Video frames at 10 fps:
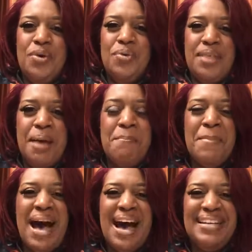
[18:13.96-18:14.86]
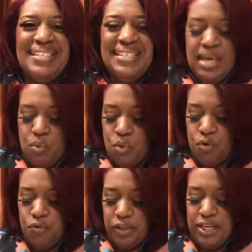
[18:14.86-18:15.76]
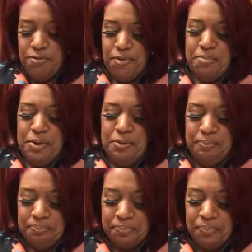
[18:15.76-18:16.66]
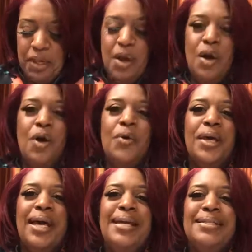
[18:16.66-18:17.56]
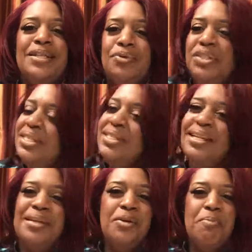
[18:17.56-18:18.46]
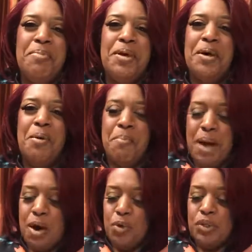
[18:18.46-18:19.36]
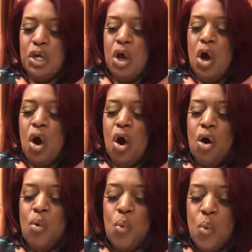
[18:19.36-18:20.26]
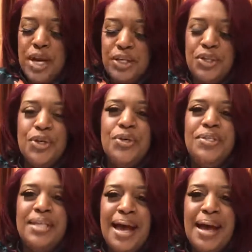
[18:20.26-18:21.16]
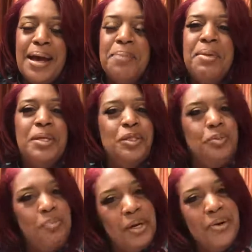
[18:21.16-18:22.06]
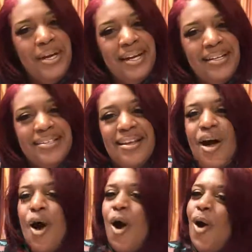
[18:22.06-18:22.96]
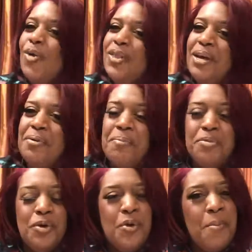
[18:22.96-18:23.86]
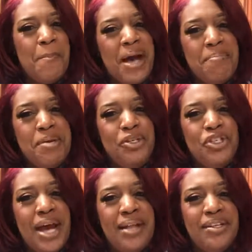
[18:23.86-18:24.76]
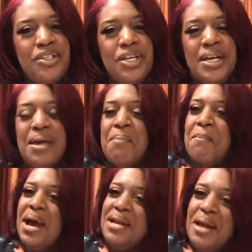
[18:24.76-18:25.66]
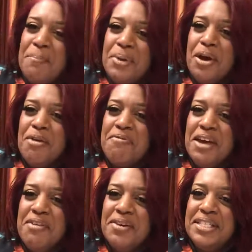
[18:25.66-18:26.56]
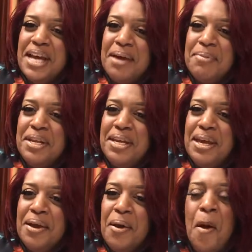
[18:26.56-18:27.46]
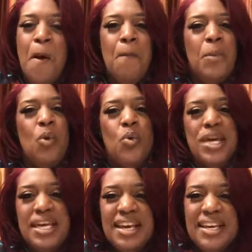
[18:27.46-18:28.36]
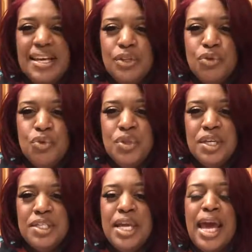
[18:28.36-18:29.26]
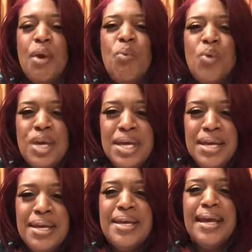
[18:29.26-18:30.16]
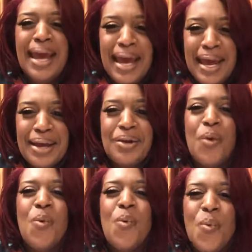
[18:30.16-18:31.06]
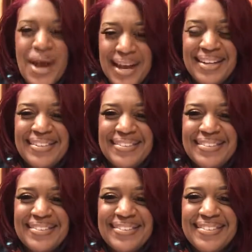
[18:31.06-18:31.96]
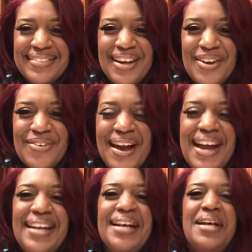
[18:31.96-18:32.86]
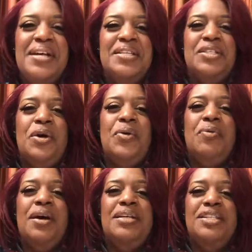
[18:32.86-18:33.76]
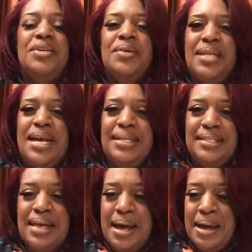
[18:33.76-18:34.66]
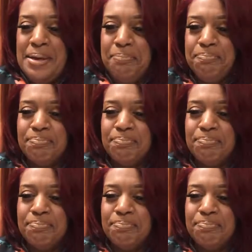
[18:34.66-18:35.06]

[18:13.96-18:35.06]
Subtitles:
that mindset will flee from you. Okay, so just a little bit about our winter time experience. Although it might be challenging, it might not be our favorite time of the year, but we can get through this and we can win. All right, so until next time,